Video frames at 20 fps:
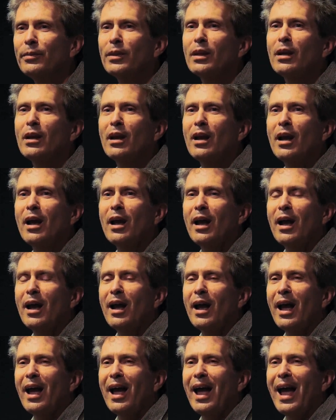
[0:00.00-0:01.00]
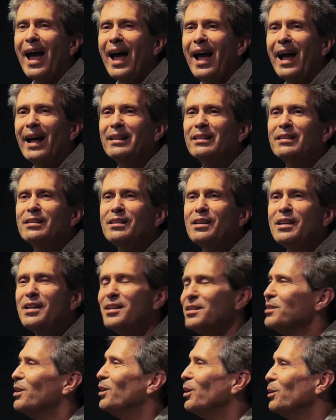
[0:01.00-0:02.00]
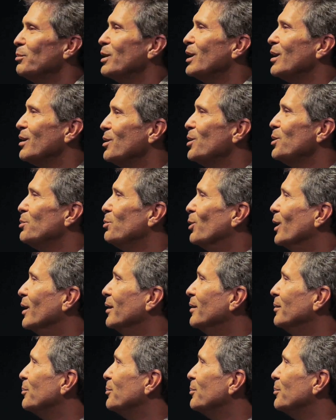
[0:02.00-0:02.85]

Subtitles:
And he told me a good one.